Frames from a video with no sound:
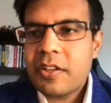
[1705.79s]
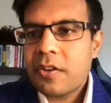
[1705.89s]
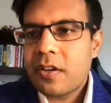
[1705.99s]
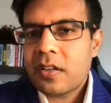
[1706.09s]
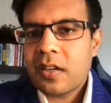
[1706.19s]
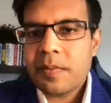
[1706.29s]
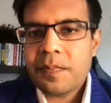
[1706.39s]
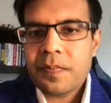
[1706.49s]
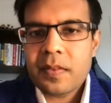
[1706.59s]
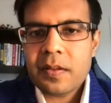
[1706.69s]
your uh,
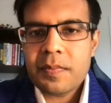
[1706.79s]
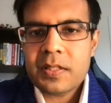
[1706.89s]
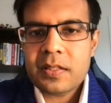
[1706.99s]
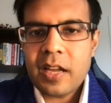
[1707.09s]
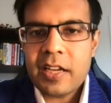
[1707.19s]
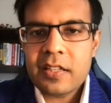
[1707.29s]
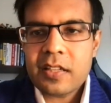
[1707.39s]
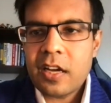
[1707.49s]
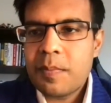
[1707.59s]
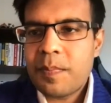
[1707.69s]
slide is
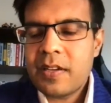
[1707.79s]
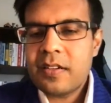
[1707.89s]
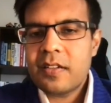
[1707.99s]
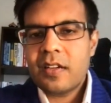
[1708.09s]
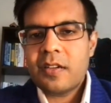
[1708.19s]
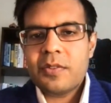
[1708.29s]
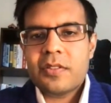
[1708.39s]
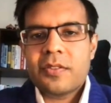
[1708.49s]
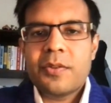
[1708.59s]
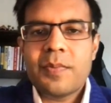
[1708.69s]
unpinned now,
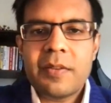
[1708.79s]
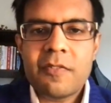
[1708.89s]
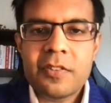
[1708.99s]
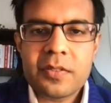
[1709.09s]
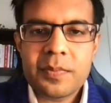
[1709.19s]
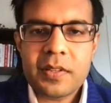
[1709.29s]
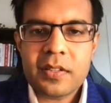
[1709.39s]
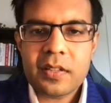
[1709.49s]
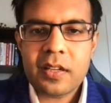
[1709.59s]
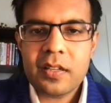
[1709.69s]
so you might want to pin
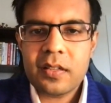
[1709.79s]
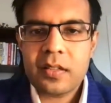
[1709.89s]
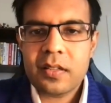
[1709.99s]
it again.